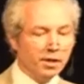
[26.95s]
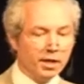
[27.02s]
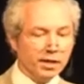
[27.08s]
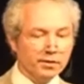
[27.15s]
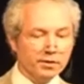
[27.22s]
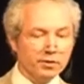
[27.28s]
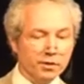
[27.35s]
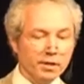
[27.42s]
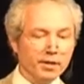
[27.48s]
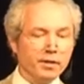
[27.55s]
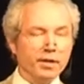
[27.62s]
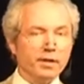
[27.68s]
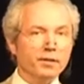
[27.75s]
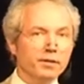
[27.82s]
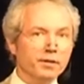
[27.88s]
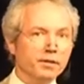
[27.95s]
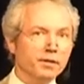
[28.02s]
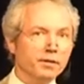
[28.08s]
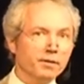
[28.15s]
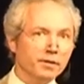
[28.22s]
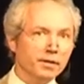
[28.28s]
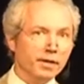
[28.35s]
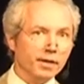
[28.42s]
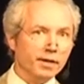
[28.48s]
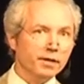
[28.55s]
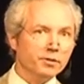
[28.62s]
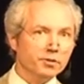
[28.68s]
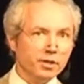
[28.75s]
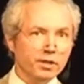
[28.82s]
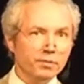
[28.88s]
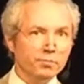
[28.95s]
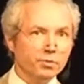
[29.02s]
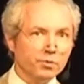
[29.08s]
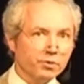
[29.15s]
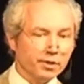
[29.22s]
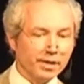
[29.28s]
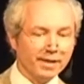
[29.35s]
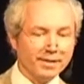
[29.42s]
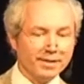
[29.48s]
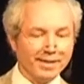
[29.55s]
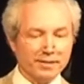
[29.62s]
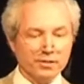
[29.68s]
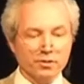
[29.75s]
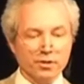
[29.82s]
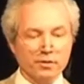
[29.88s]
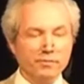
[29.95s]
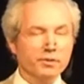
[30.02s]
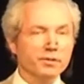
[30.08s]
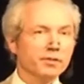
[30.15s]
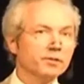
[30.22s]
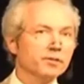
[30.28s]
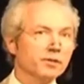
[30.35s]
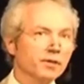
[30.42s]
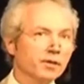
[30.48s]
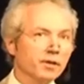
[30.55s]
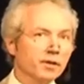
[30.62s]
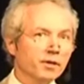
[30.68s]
and the energy input to get that services,